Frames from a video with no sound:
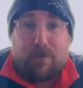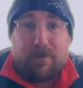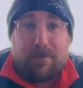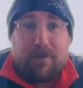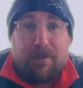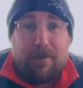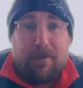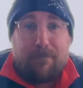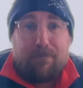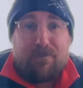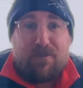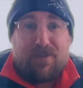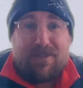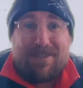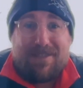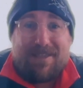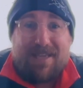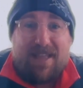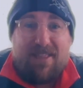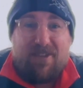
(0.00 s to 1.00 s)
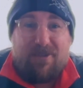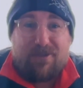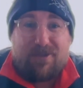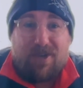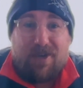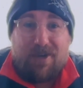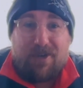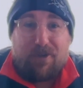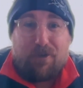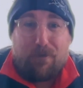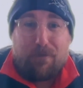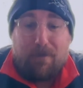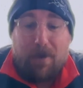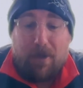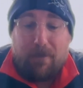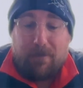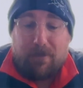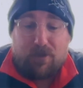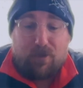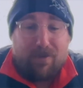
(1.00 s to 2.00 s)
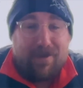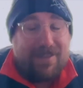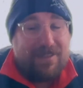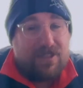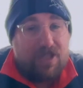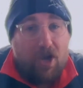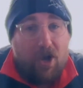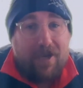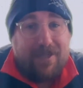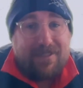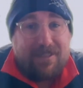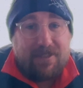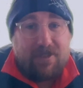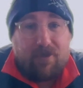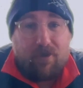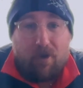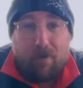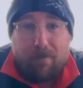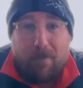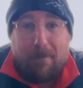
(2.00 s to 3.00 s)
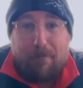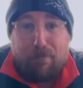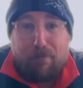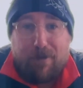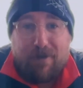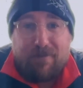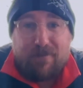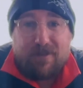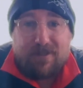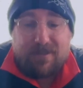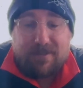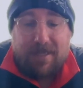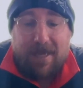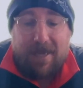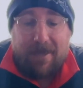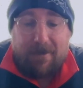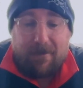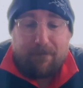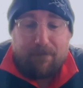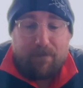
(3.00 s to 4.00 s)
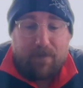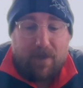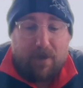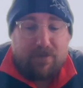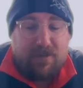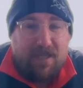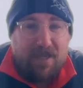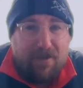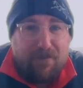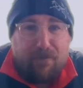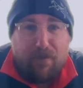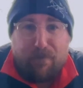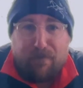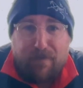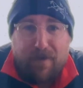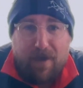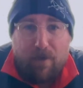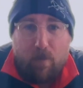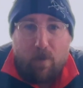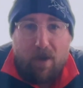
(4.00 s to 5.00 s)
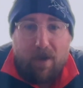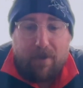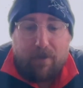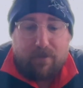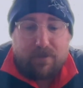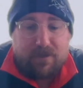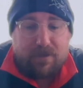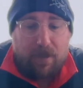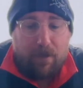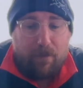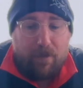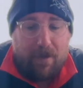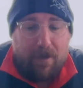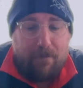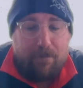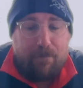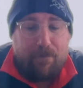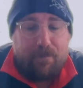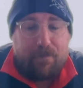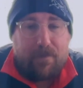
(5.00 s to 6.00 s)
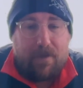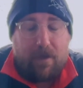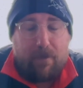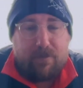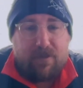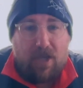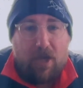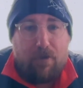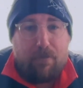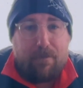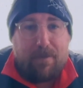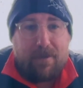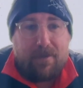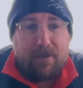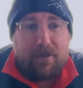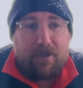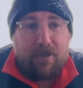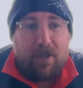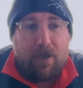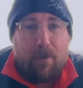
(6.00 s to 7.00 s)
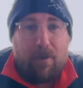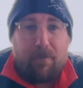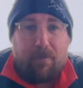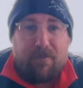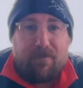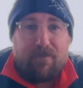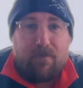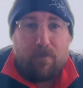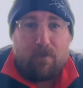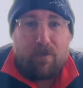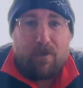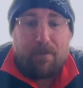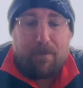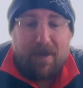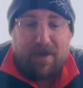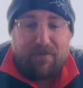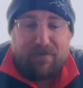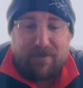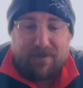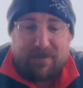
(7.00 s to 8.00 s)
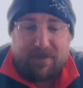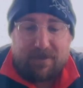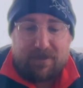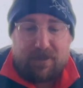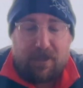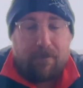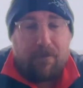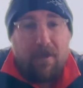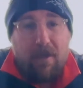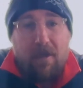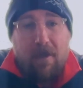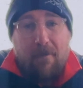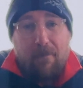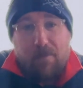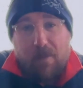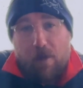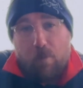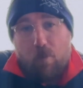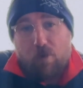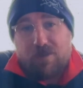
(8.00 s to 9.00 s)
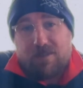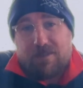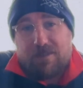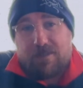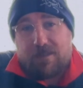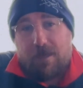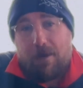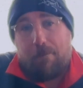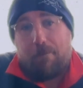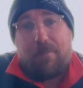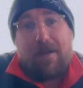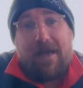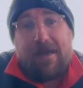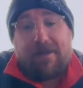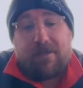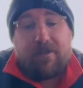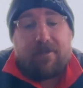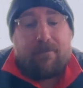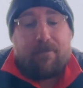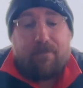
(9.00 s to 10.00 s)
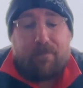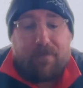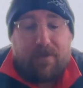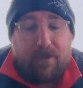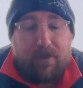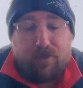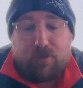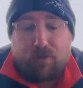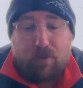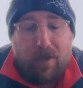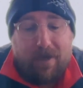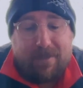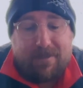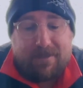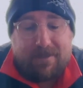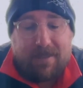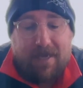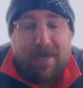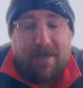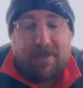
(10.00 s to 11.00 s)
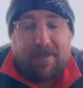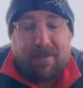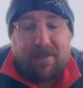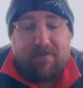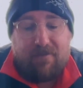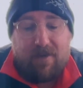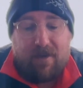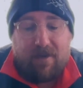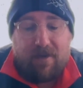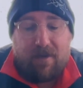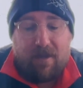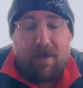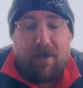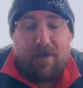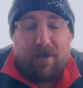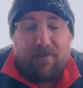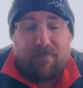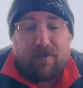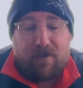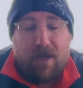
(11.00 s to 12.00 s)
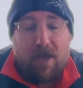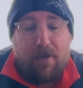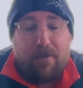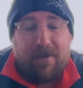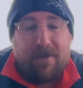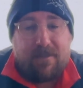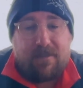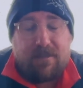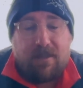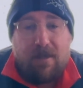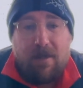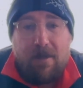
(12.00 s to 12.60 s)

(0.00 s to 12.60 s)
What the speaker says: and you didn't get those kind of good moments, or at least I didn't on my previous stay. And I was here for a fair while, so I was hoping that I would have benefited. So I wanted to come back and try it again and give it another go. And it's